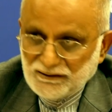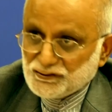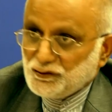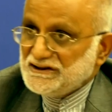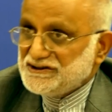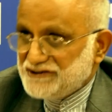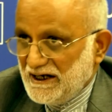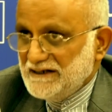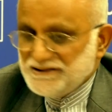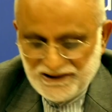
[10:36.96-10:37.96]
So the
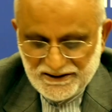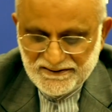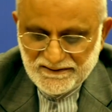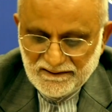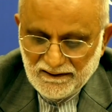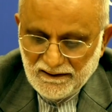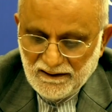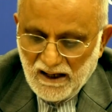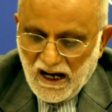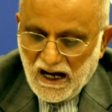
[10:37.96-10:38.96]
challenge is
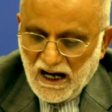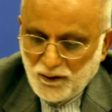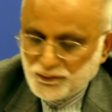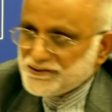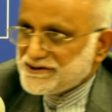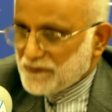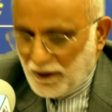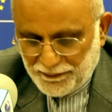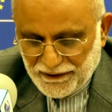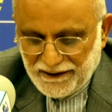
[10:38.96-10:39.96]
how to
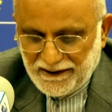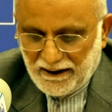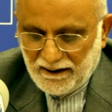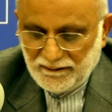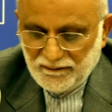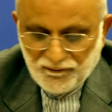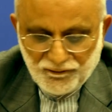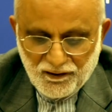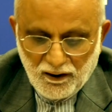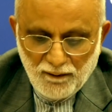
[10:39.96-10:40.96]
stop India
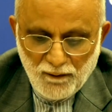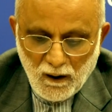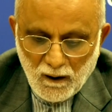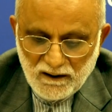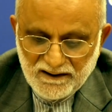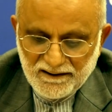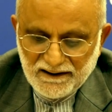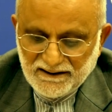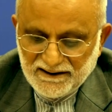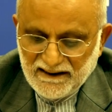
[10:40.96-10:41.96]
from
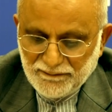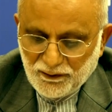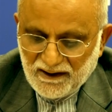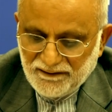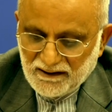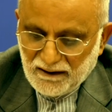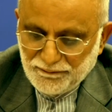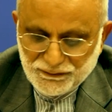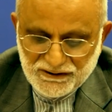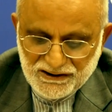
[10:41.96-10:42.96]
altering the demographic
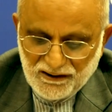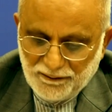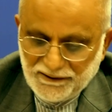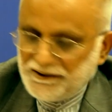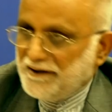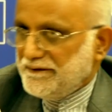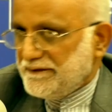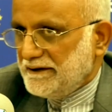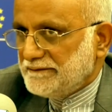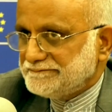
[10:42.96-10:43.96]
composition of the territory.